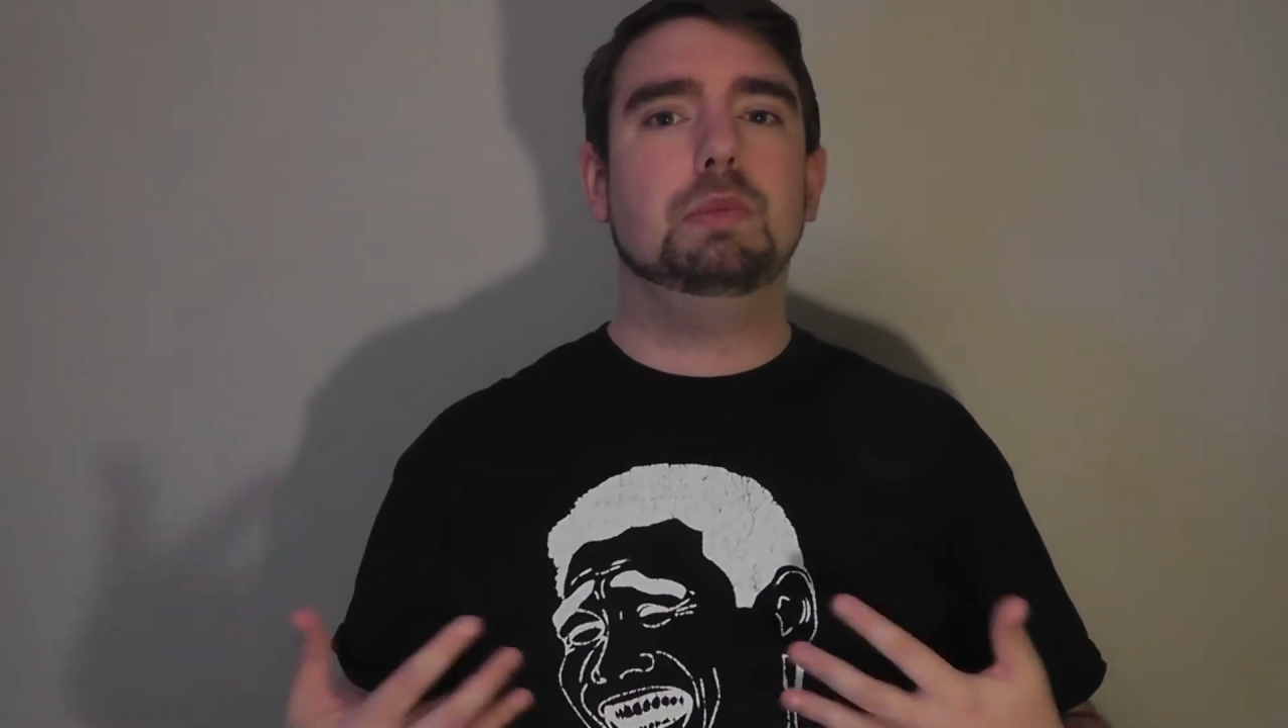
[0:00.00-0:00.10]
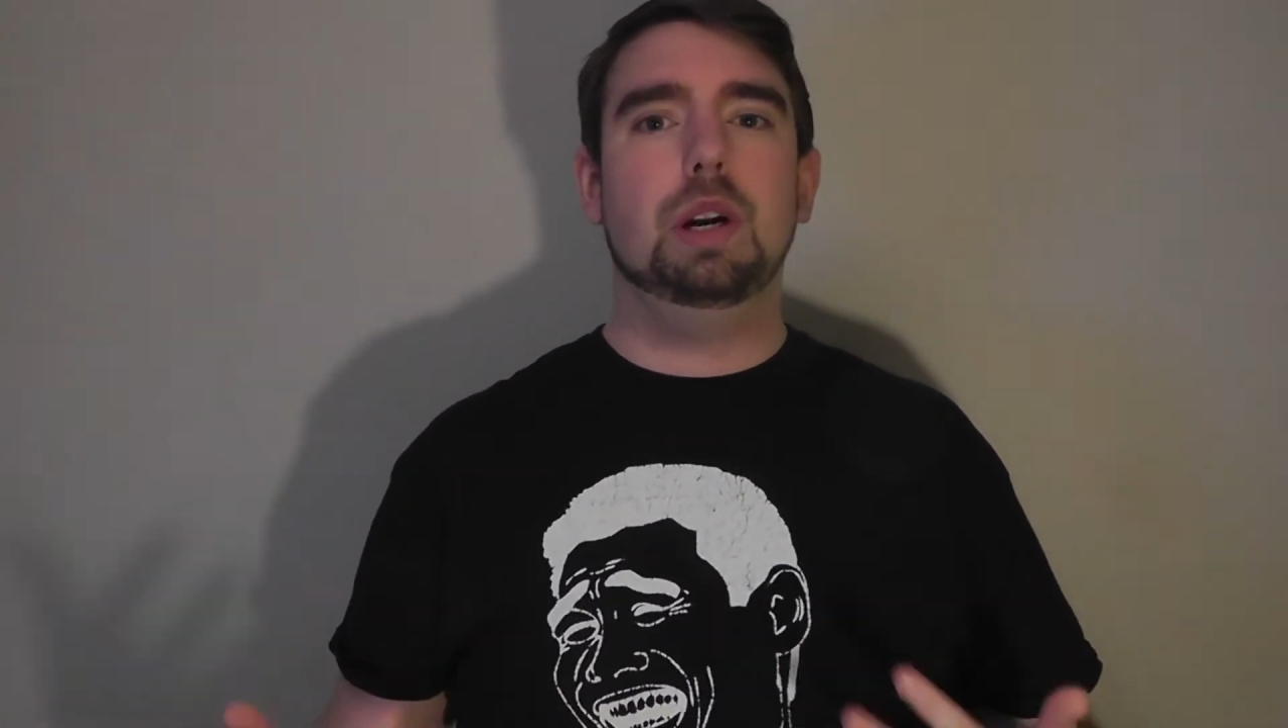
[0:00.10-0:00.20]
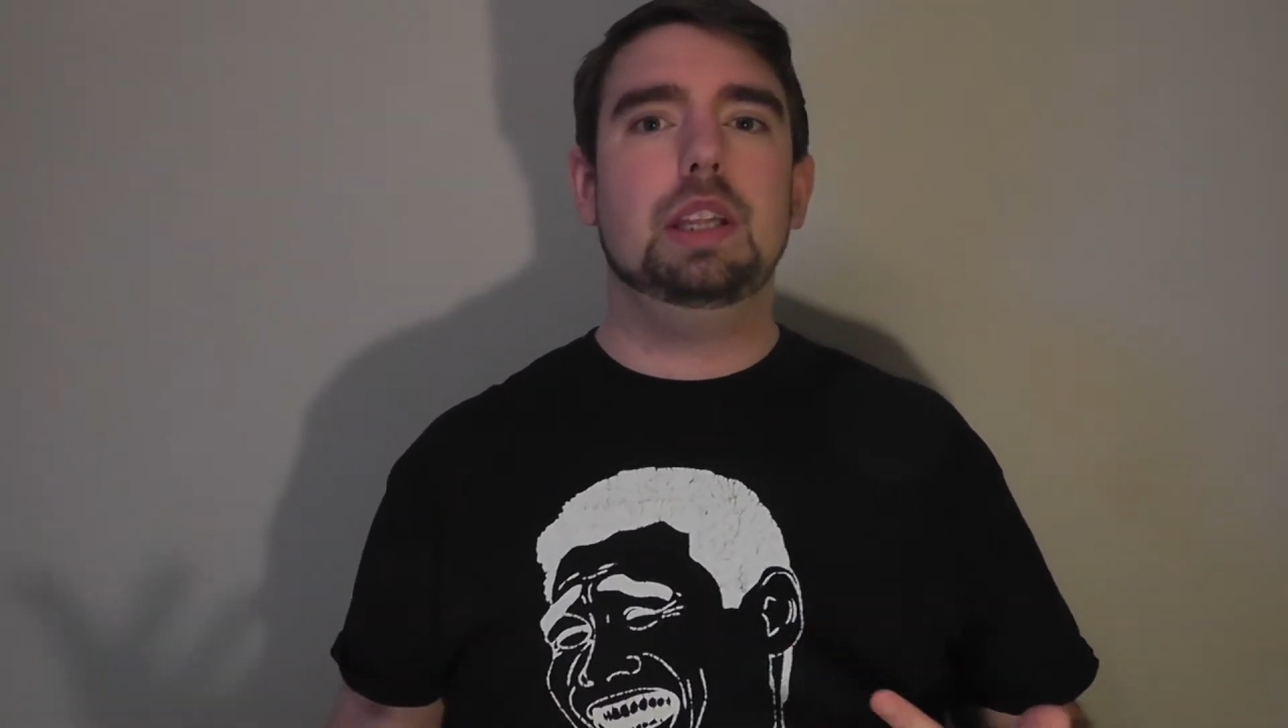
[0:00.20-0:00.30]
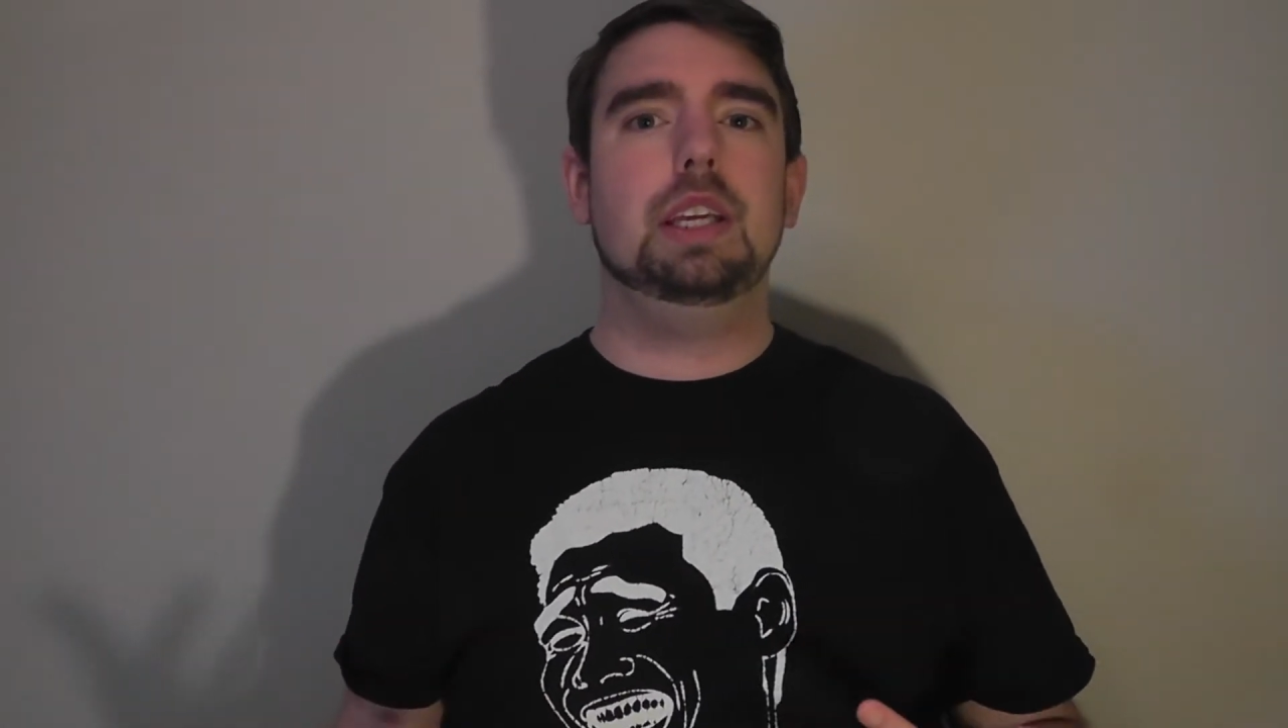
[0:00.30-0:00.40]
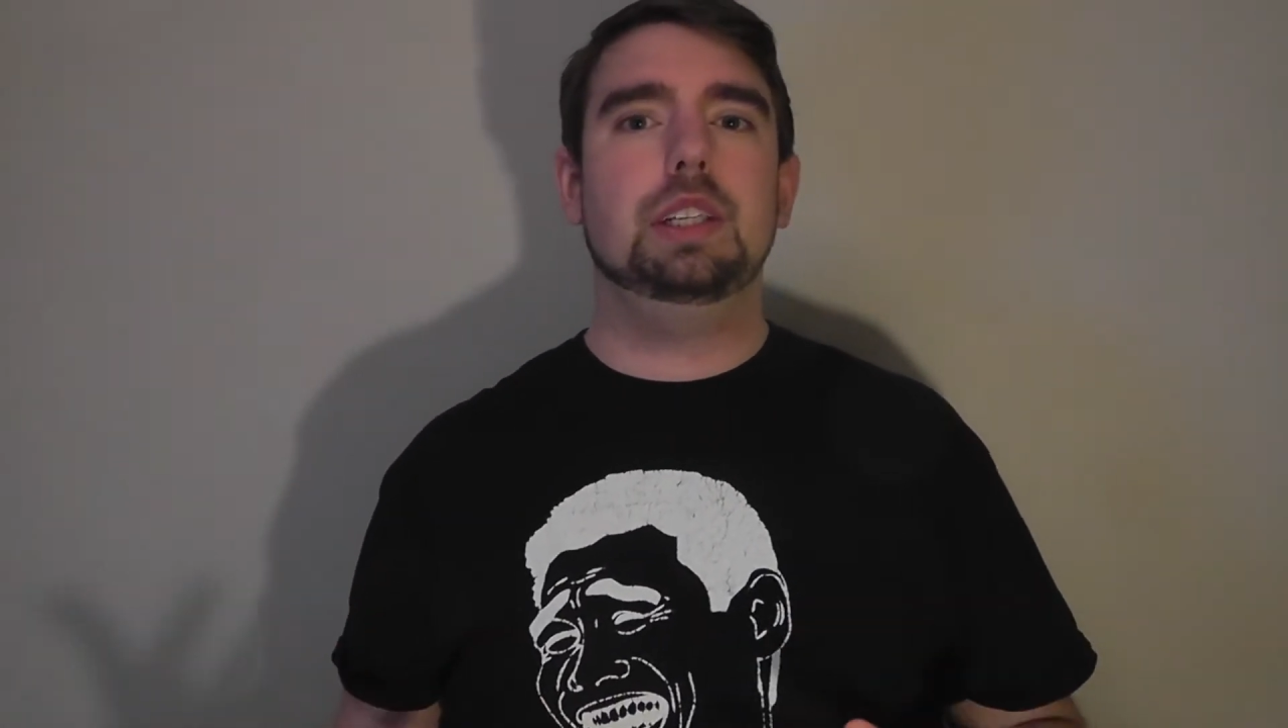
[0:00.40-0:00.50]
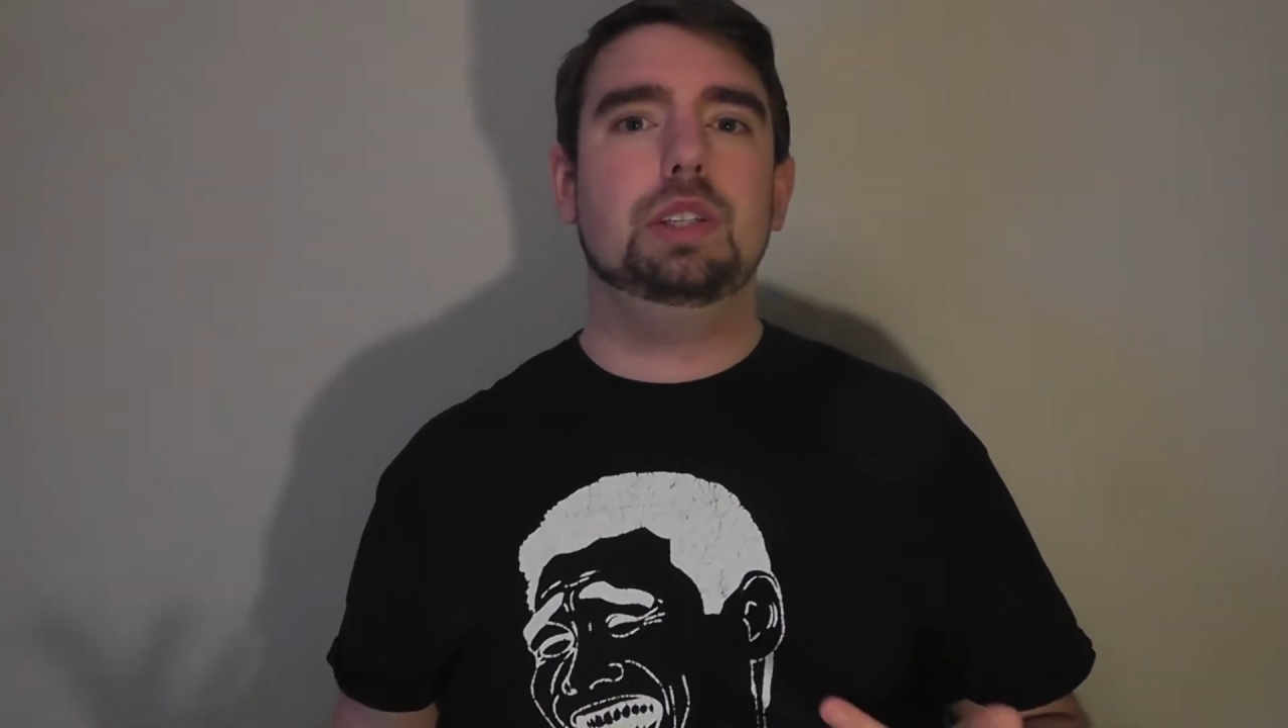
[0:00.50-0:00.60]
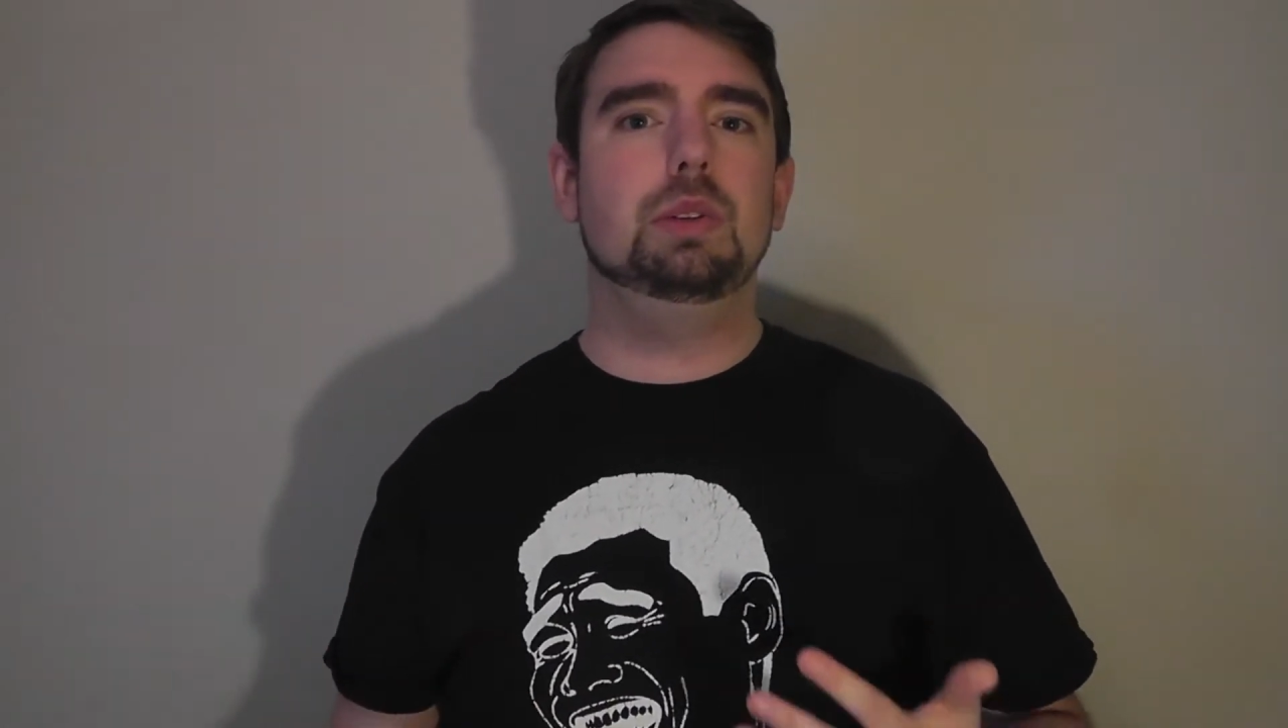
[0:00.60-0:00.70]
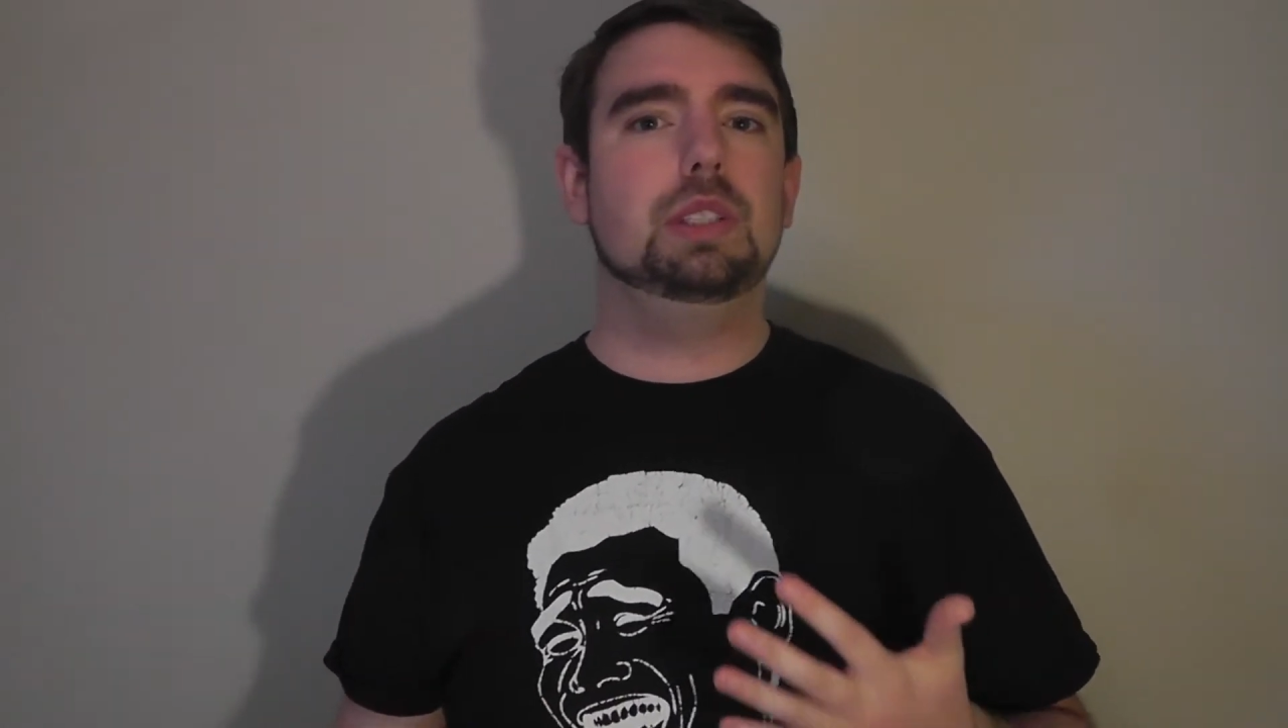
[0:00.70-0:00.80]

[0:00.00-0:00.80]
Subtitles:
one thing too,